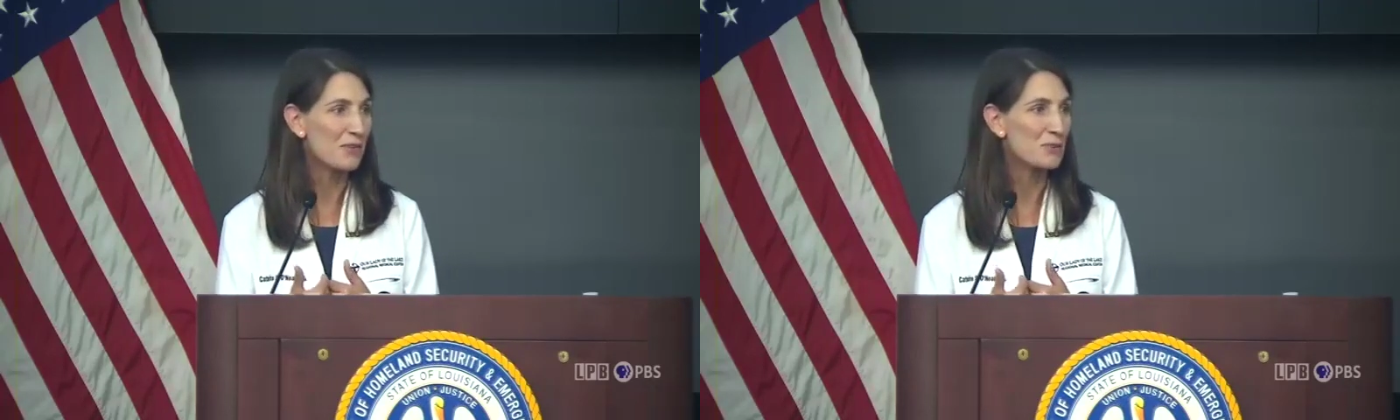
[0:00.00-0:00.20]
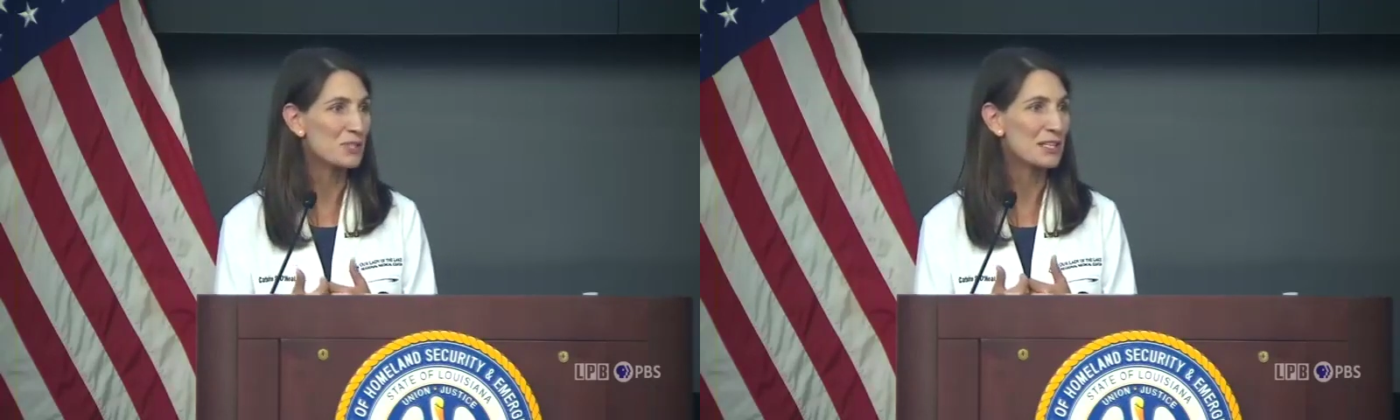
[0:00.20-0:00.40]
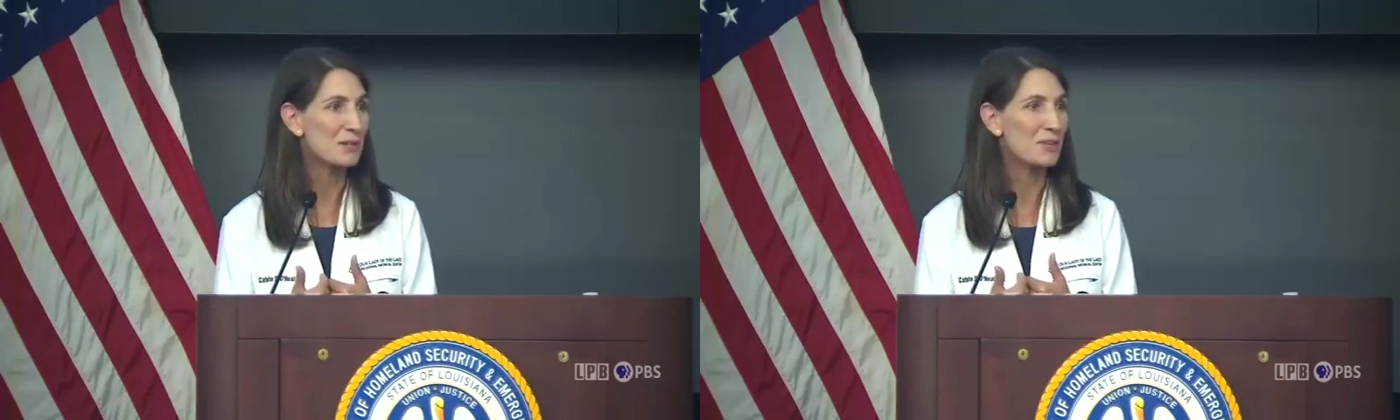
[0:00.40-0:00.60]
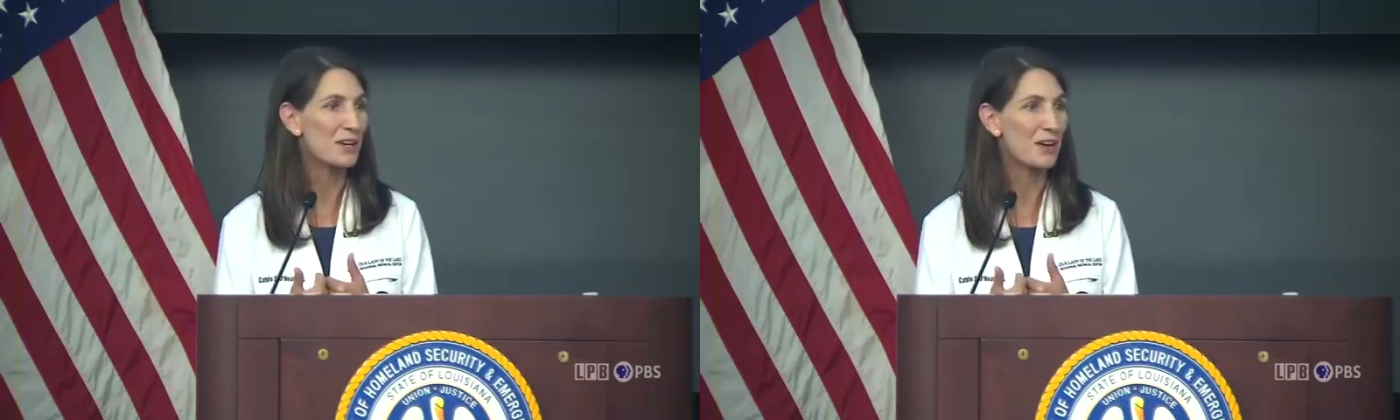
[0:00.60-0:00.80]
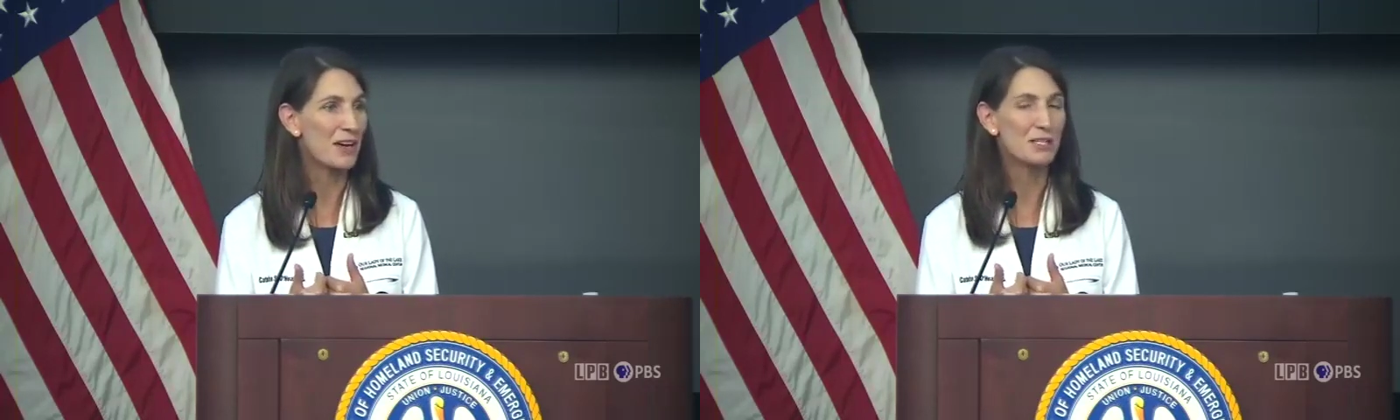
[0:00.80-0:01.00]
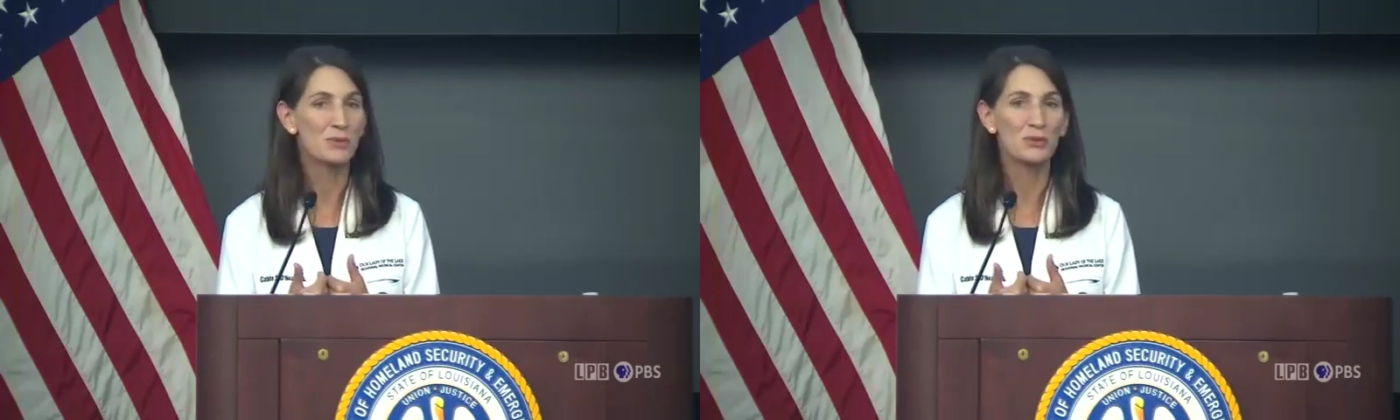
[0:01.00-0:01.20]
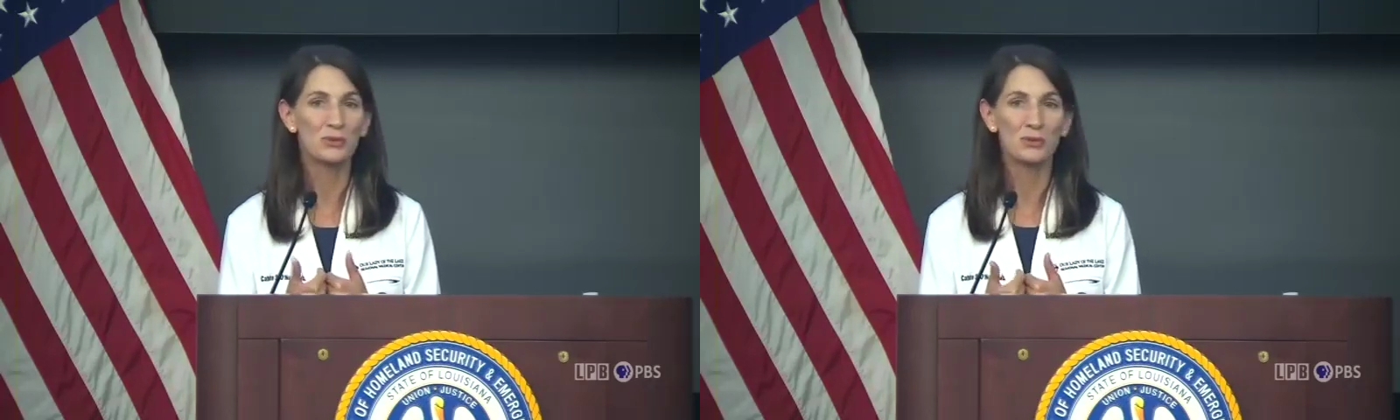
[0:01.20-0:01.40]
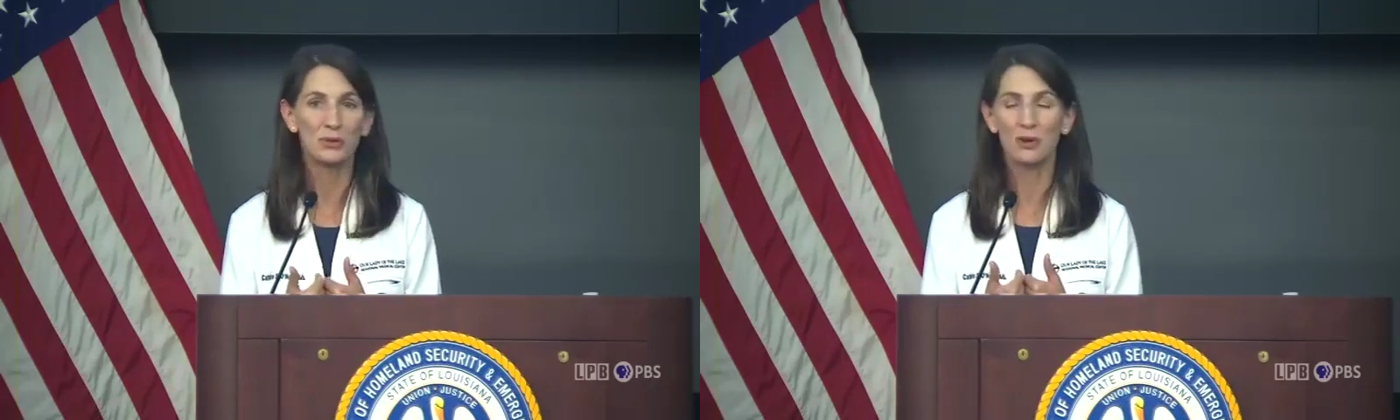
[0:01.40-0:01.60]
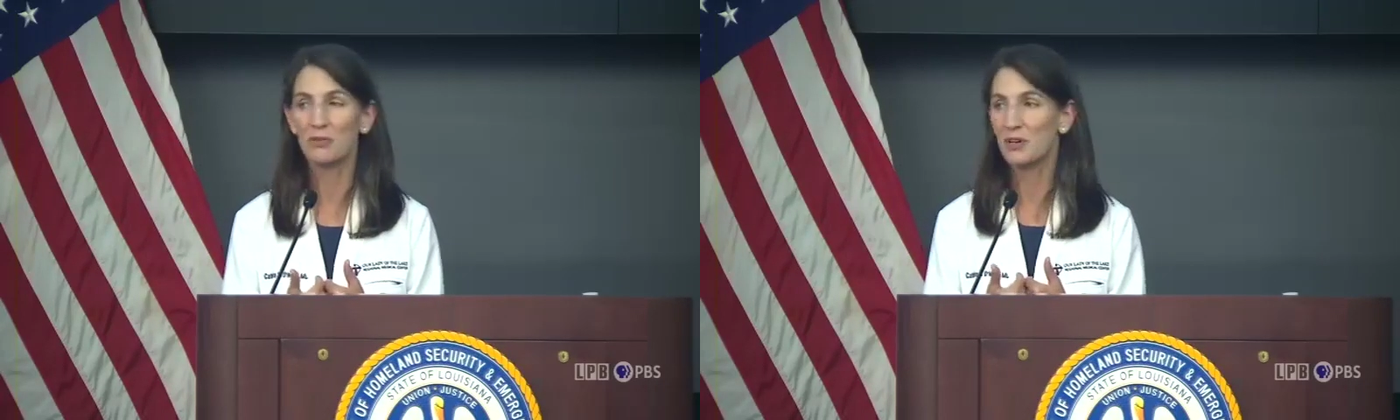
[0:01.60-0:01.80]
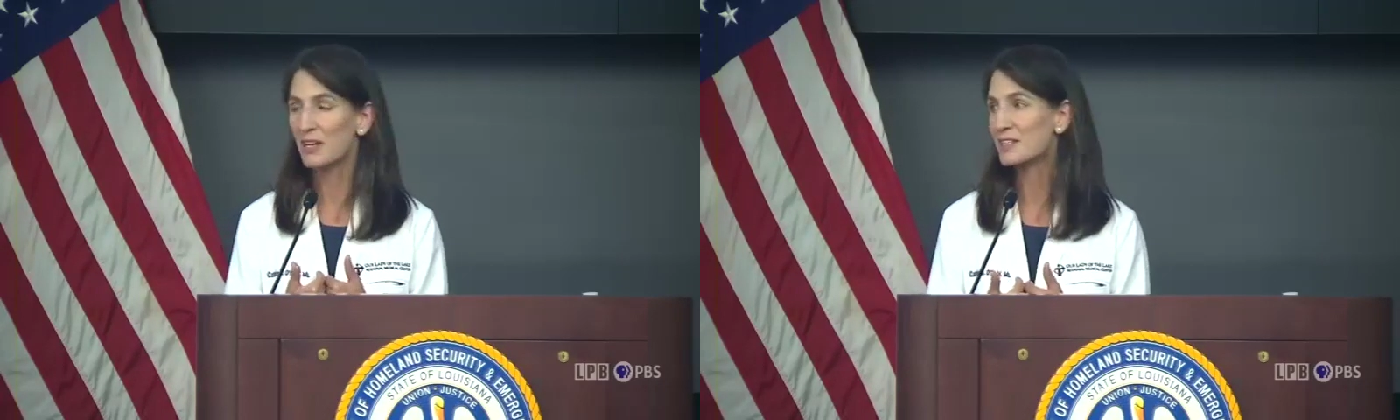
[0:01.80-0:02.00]
ever see them in our hospital due to
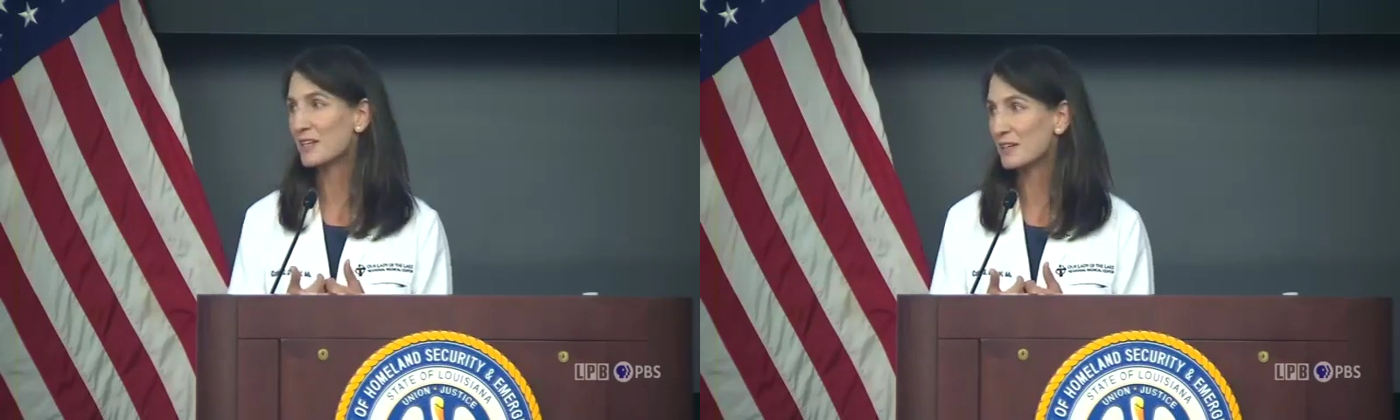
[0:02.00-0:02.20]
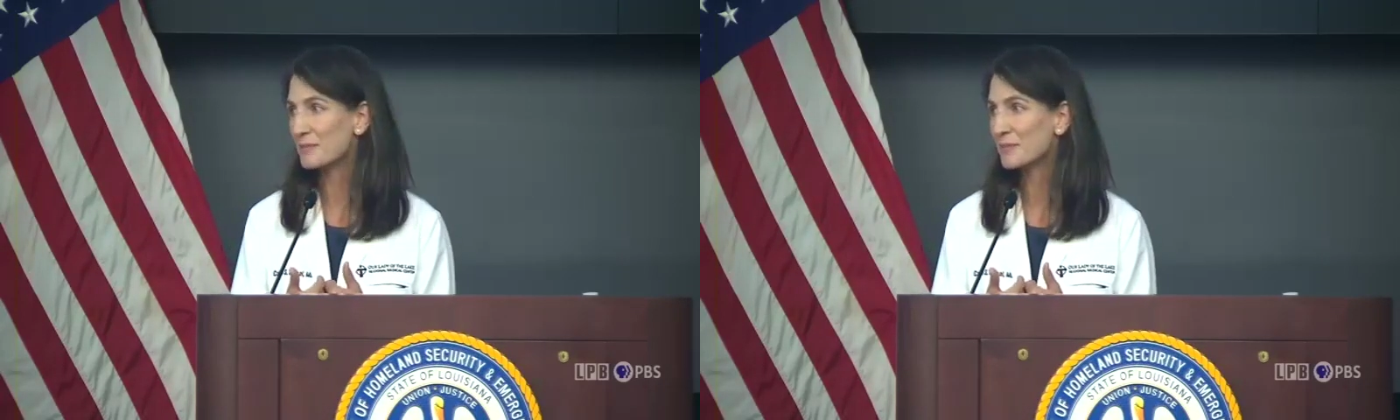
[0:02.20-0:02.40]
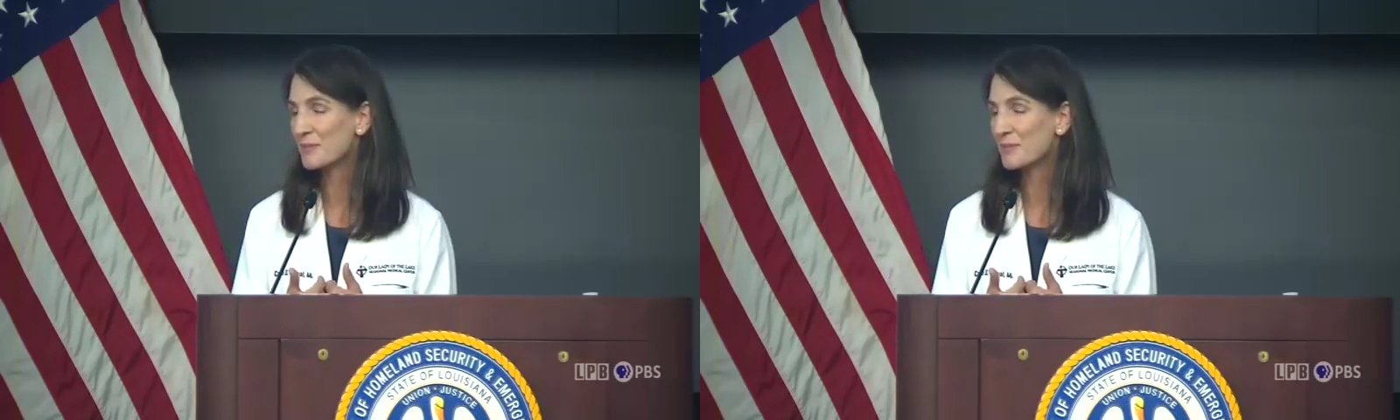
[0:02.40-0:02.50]
COVID-19.